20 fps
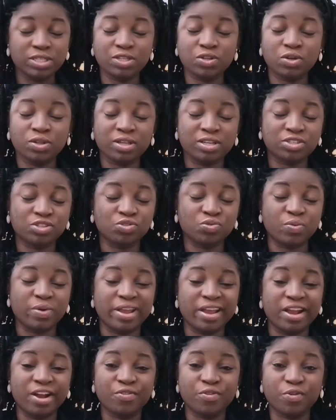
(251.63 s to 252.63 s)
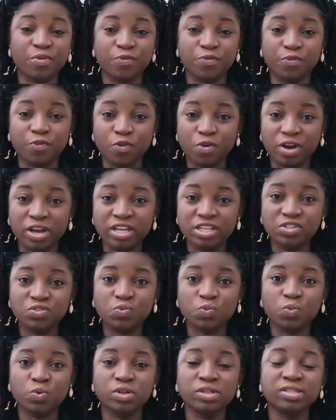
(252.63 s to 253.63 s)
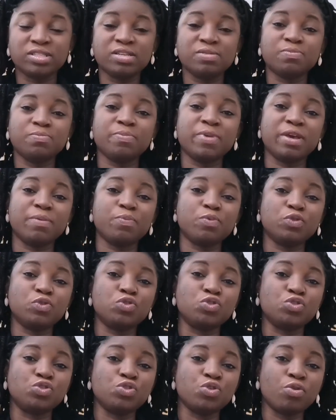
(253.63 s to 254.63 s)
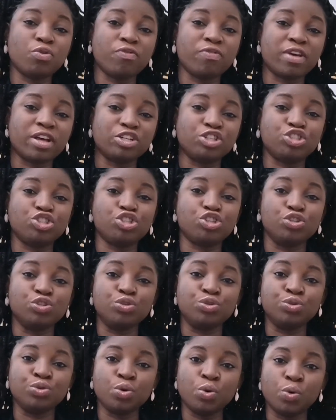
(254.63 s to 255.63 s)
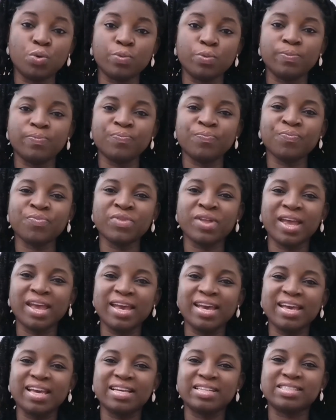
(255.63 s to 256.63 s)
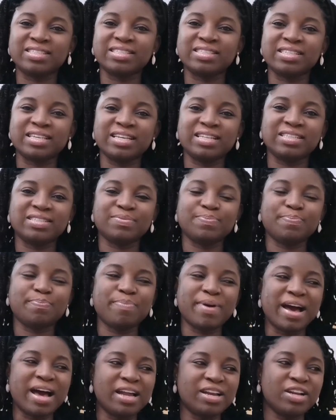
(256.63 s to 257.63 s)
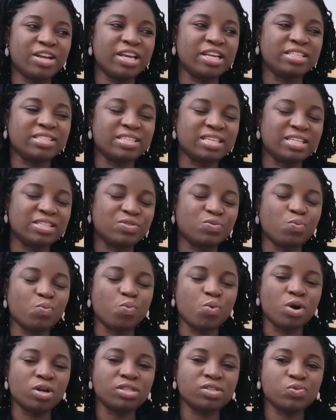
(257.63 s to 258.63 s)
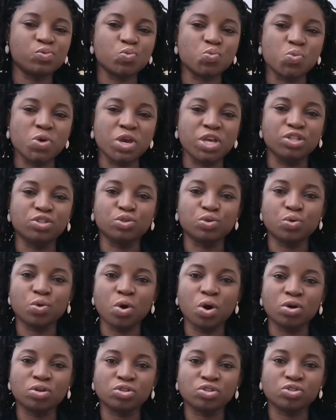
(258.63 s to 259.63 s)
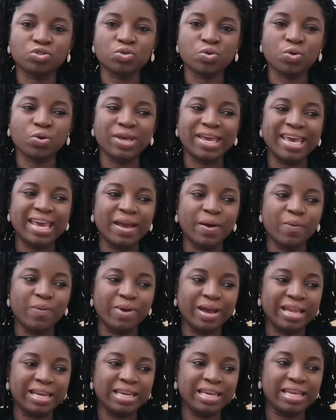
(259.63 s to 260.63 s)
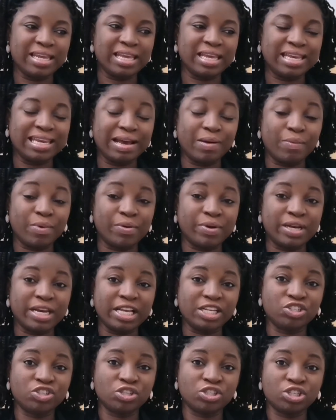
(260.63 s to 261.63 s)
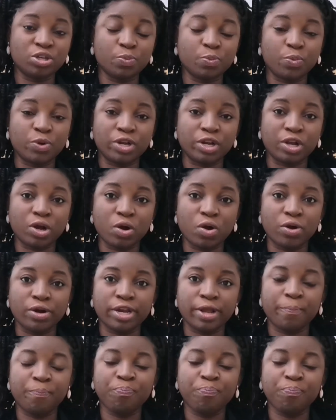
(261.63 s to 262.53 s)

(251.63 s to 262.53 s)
others to hear your voice, wanting people to know that you know, it's what we do also when in our relationship with God.